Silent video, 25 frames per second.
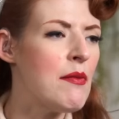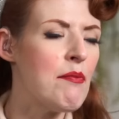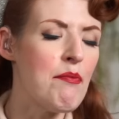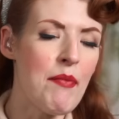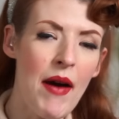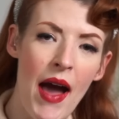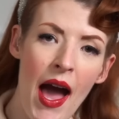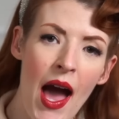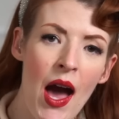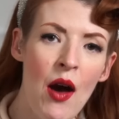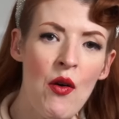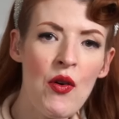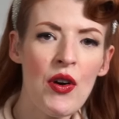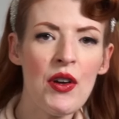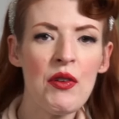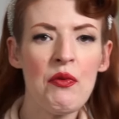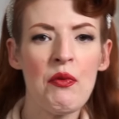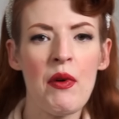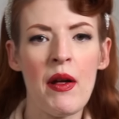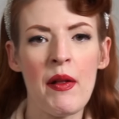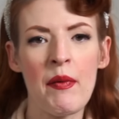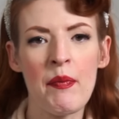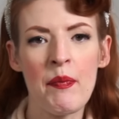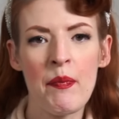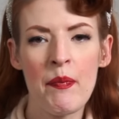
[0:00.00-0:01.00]
and power.
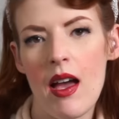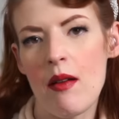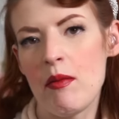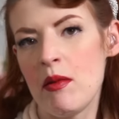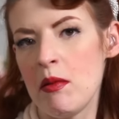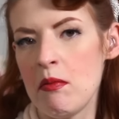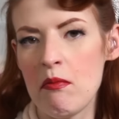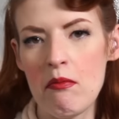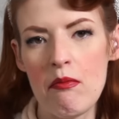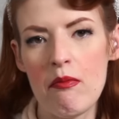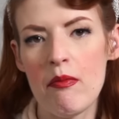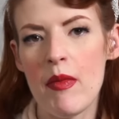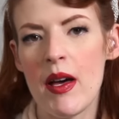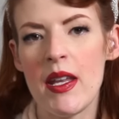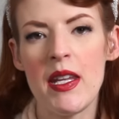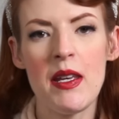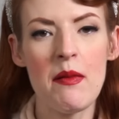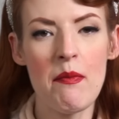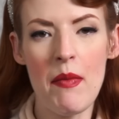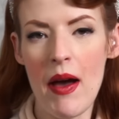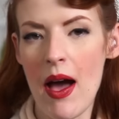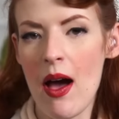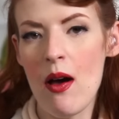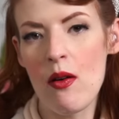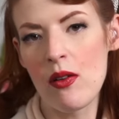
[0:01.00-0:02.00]
Well, I mean, money
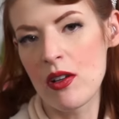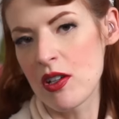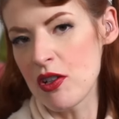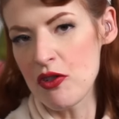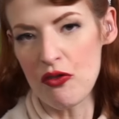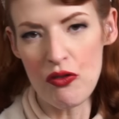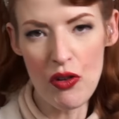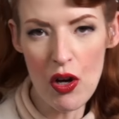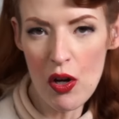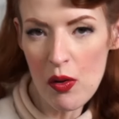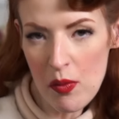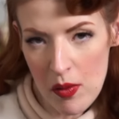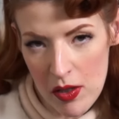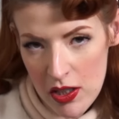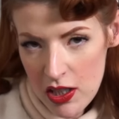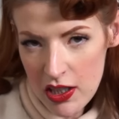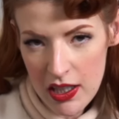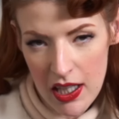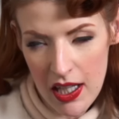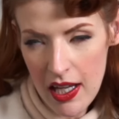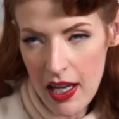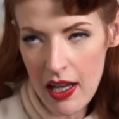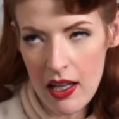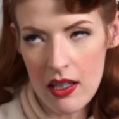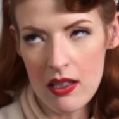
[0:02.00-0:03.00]
and power control
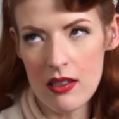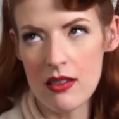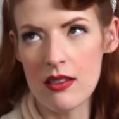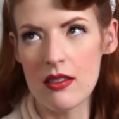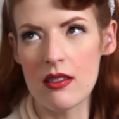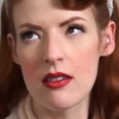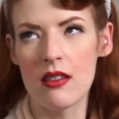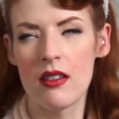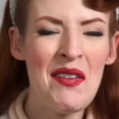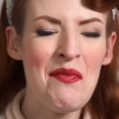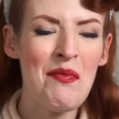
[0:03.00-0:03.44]
politics.